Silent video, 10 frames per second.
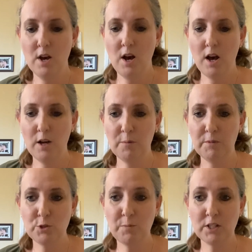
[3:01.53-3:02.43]

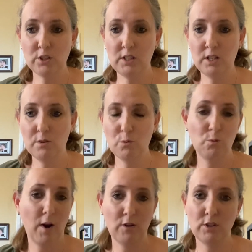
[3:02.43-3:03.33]
Especially
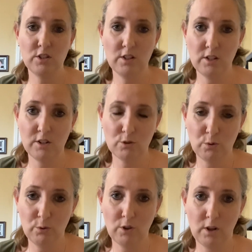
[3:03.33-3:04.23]
rounding to the nearest
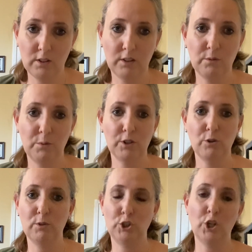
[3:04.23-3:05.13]
whole dollar. When they're
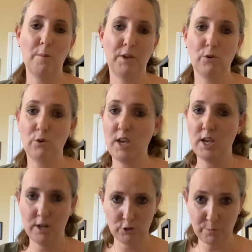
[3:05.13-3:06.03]
going shopping, okay,
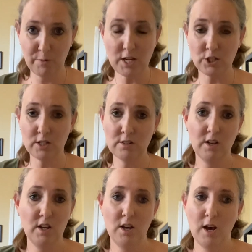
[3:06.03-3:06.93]
here's your budget.
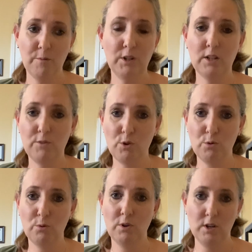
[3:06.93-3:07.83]
I'm going to give
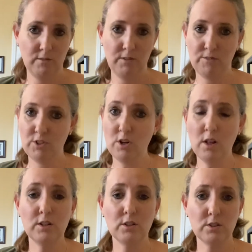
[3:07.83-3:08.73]
you
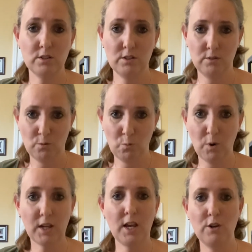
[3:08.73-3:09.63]
$50.
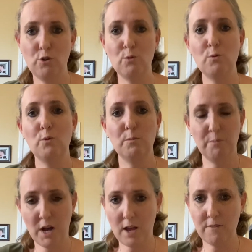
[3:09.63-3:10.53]
What can you
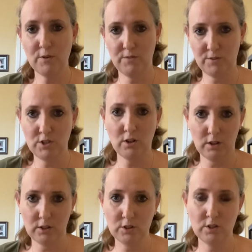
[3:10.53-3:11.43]
buy for
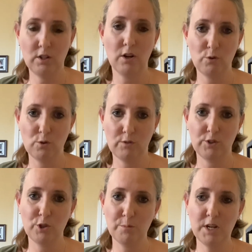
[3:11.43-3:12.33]
$50 and not go over
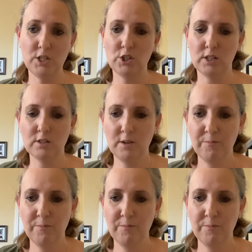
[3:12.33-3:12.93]
your budget?